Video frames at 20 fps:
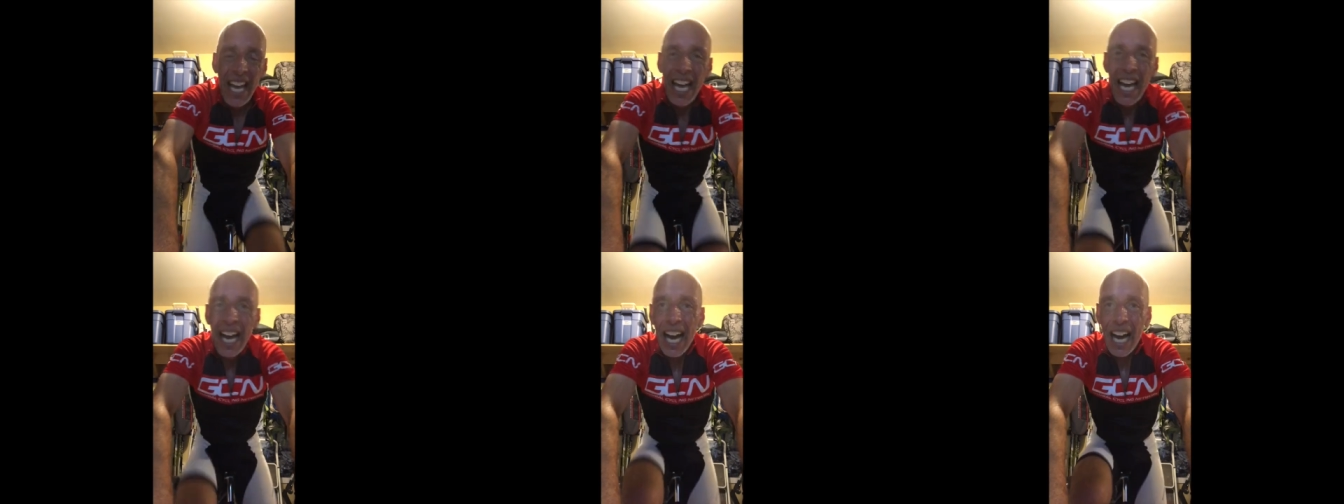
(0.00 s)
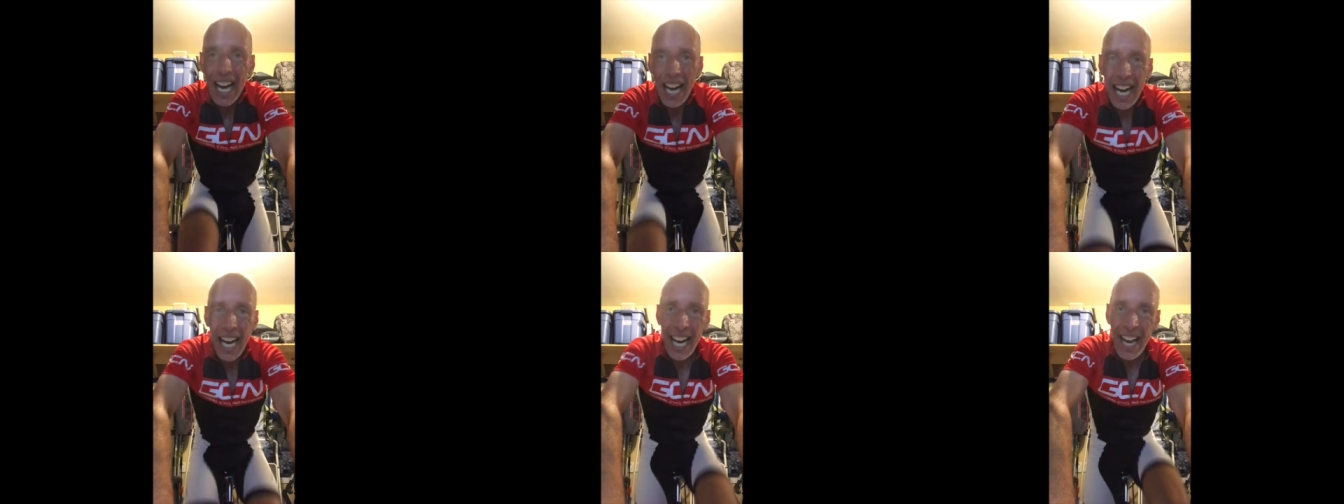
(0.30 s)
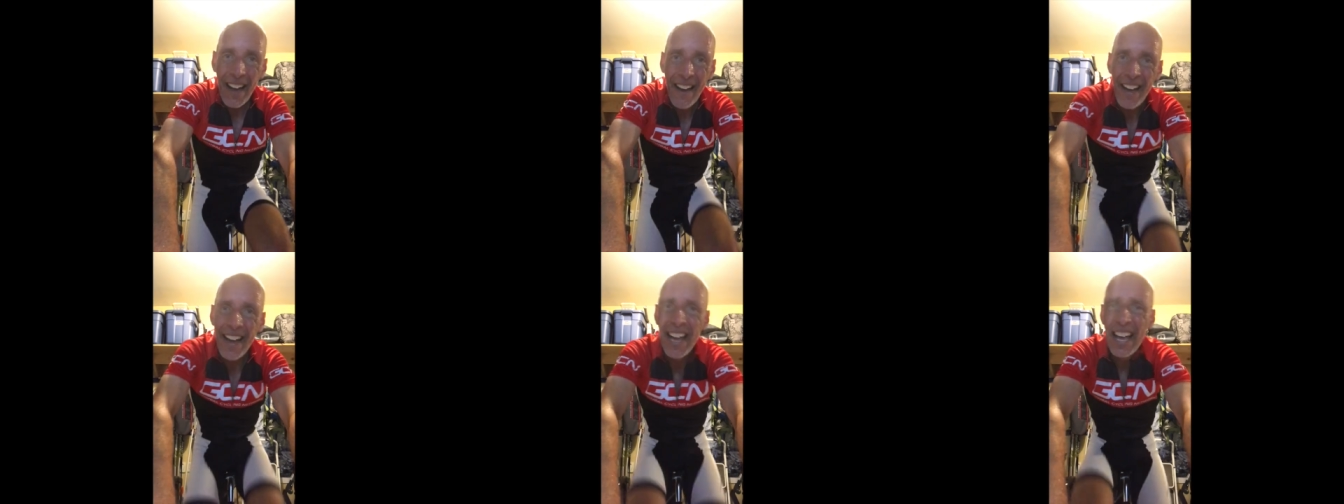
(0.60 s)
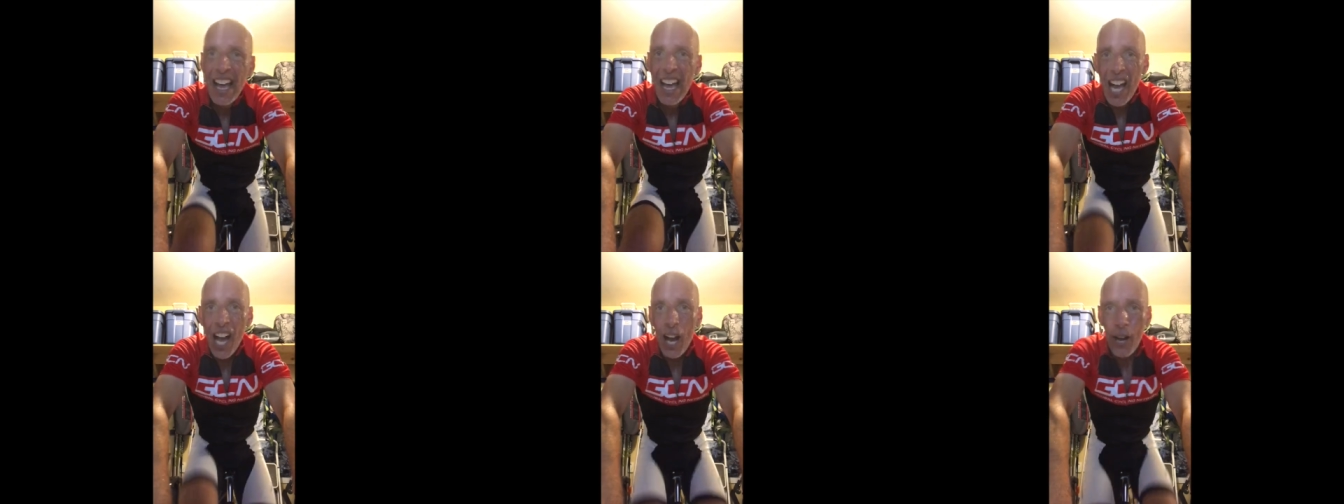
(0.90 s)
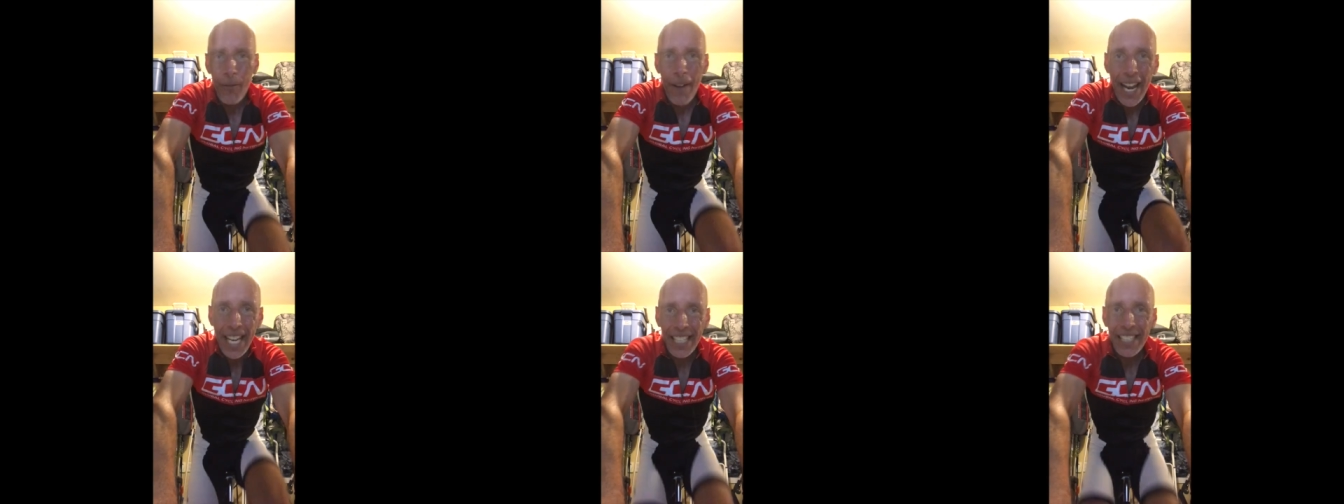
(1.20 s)
uh, a
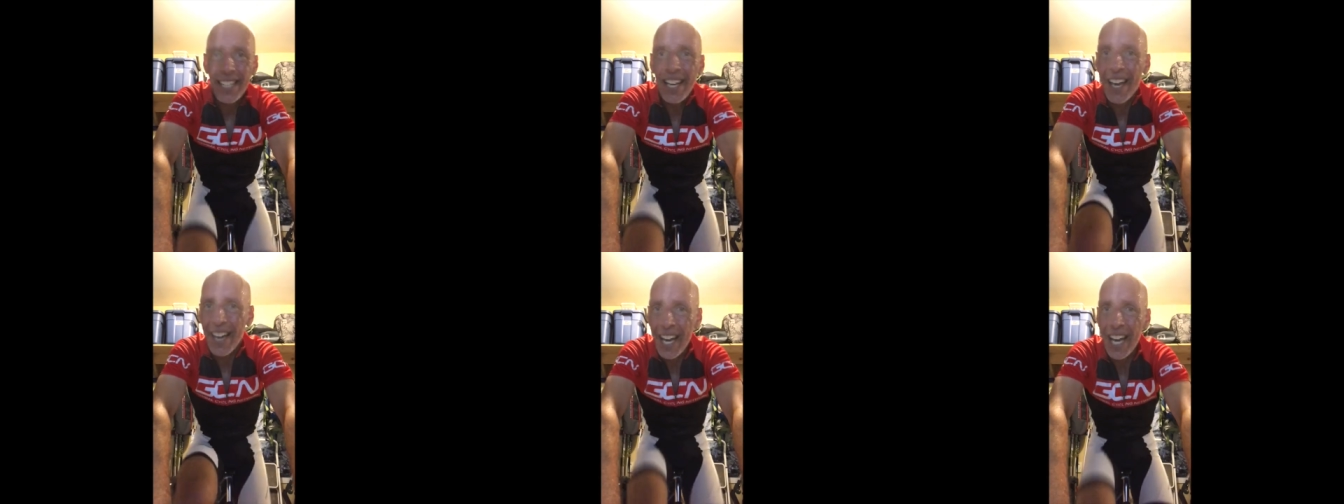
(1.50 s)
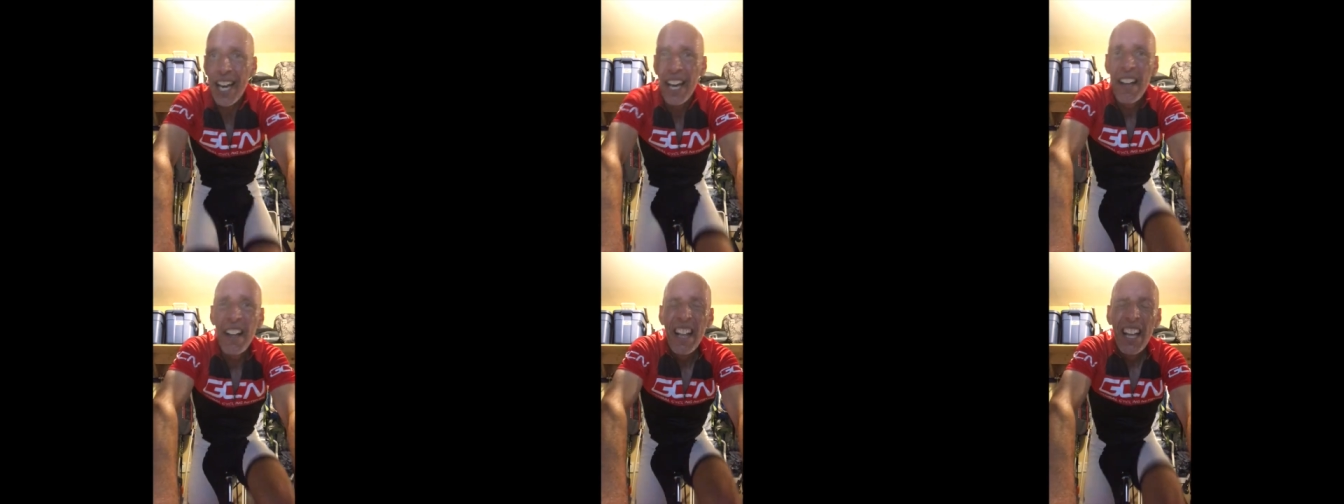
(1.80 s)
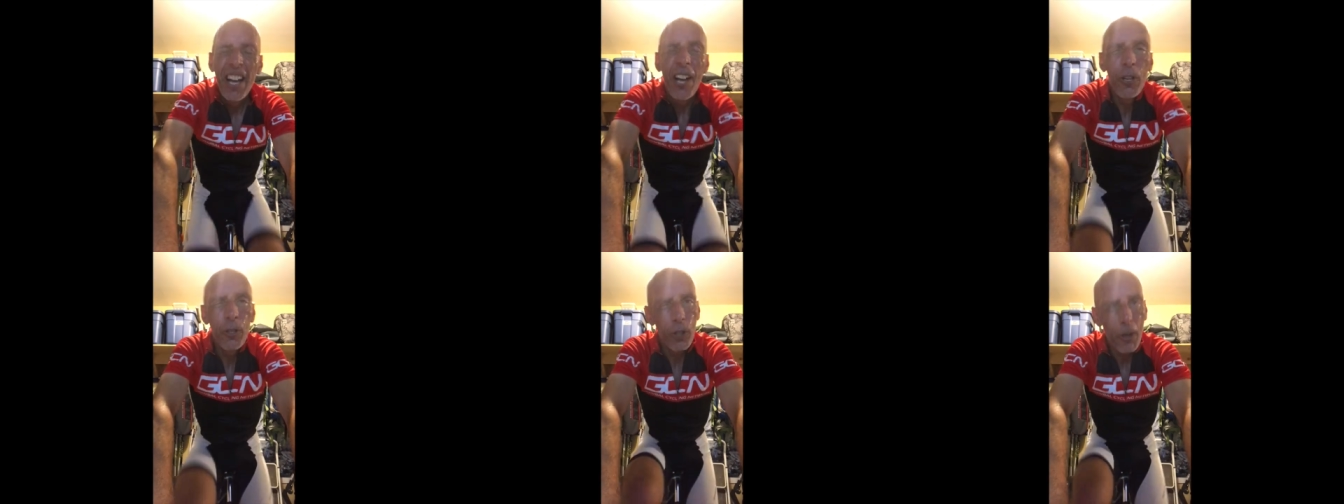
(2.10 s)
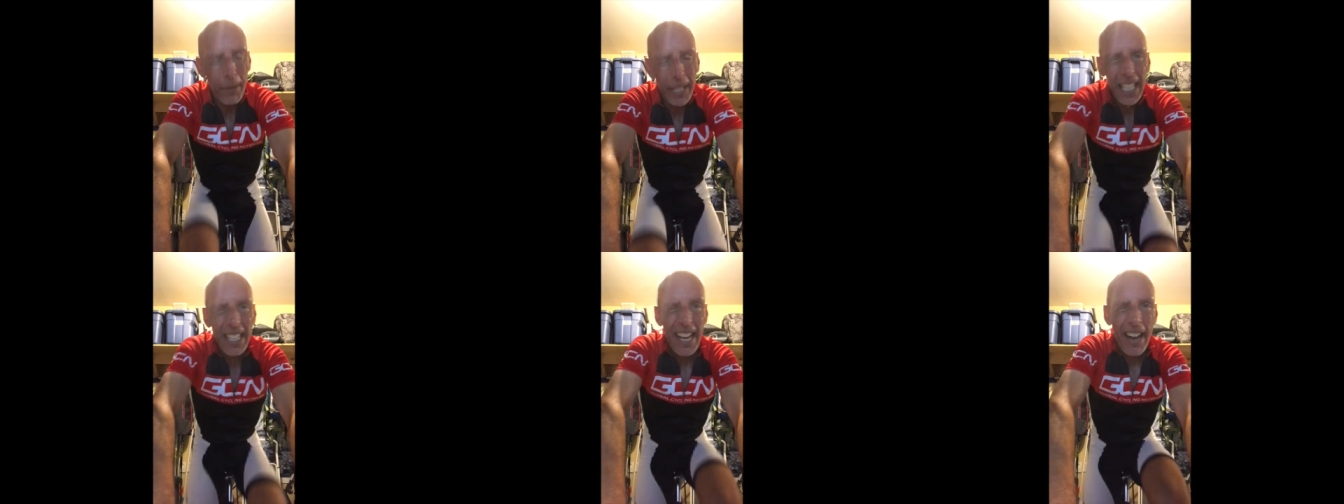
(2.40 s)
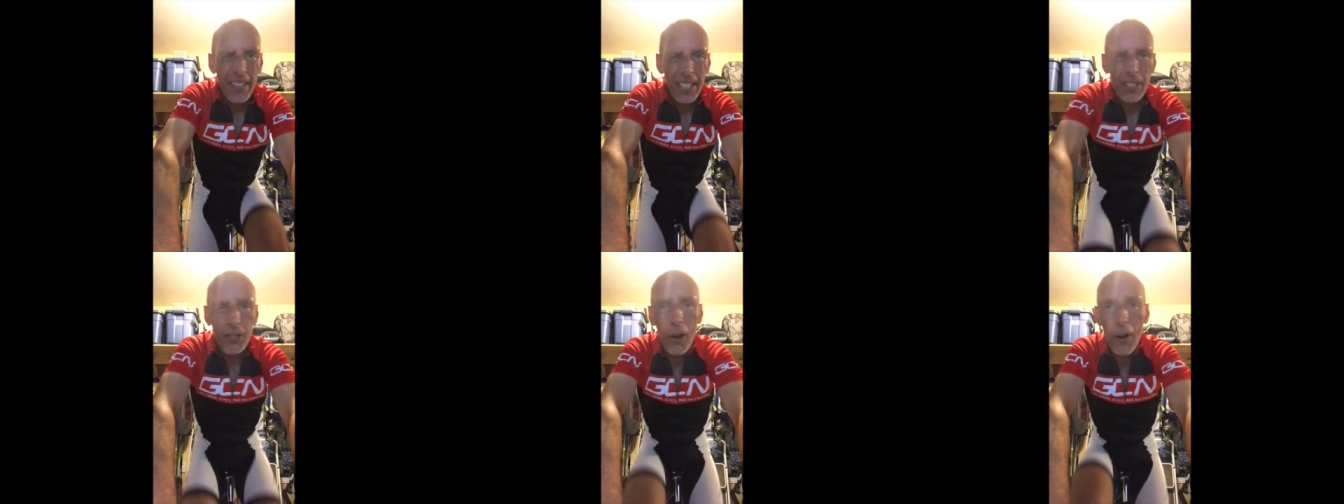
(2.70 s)
race, dropping it down
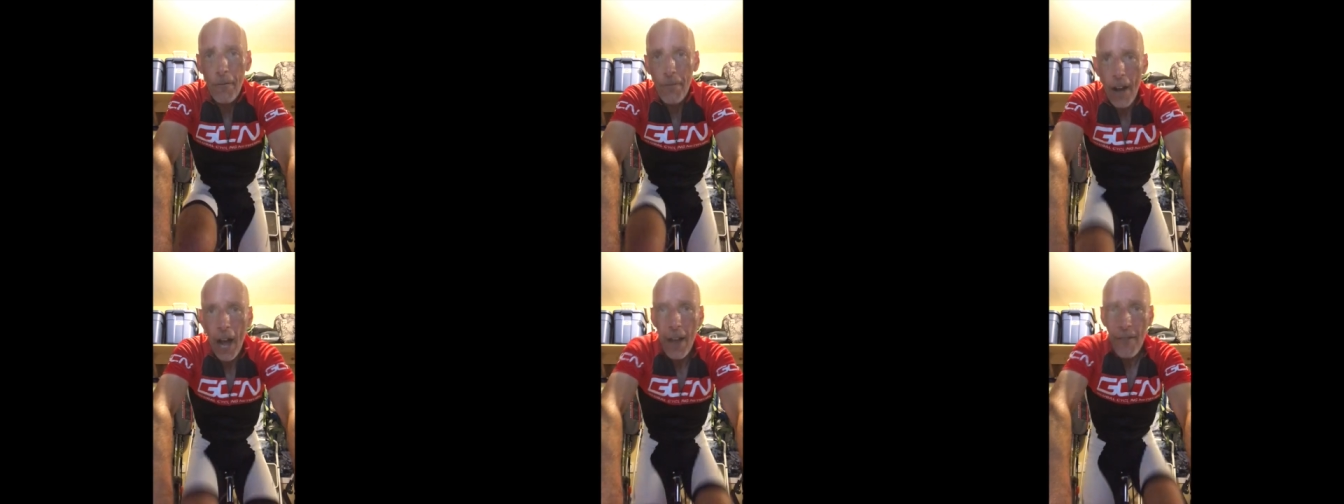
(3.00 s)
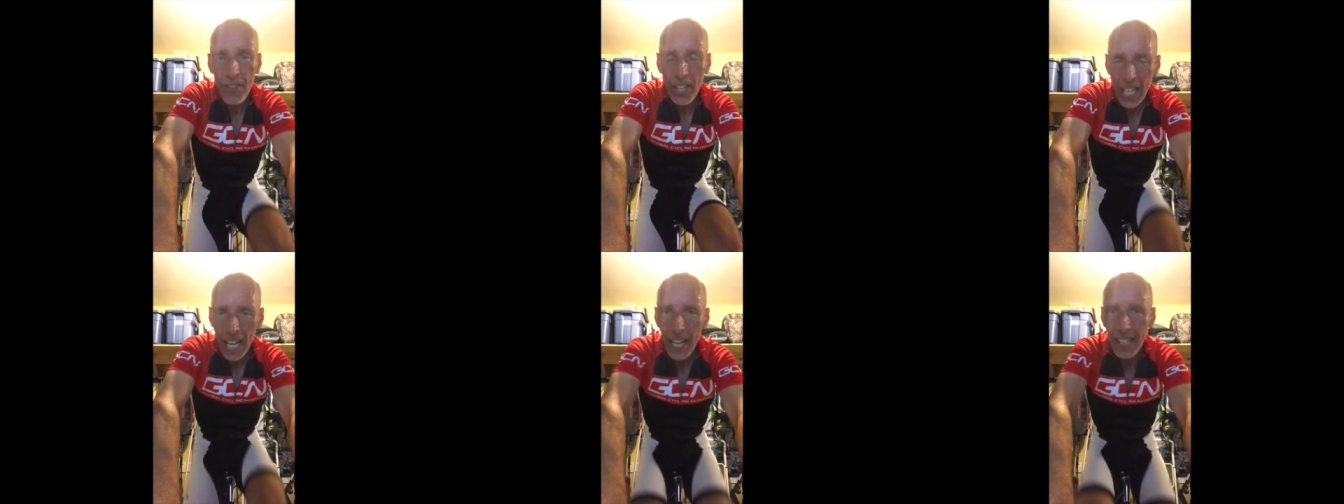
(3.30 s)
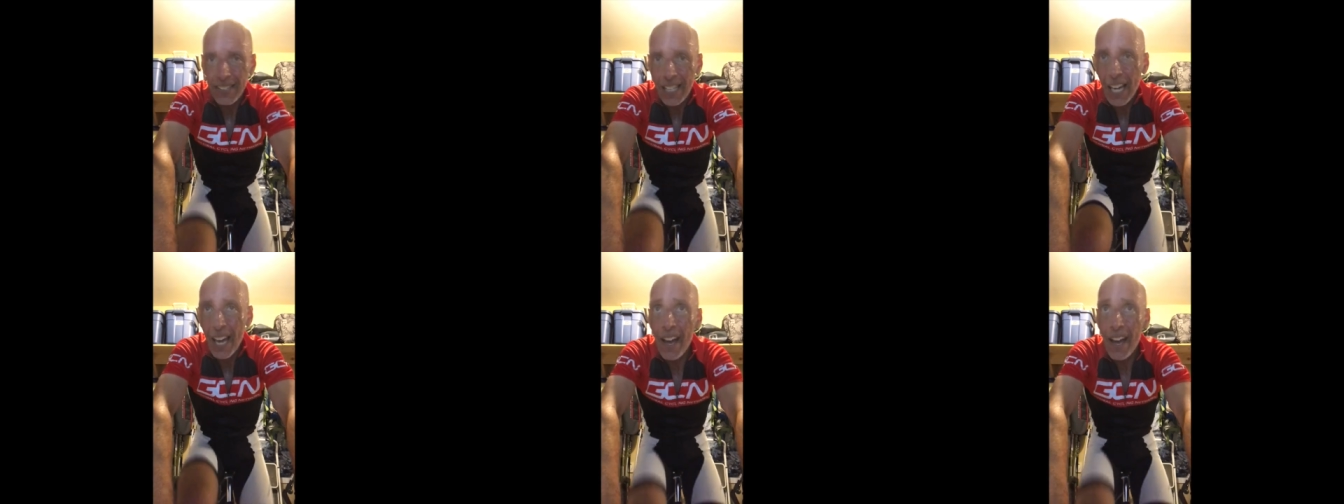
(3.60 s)
to 205 for the last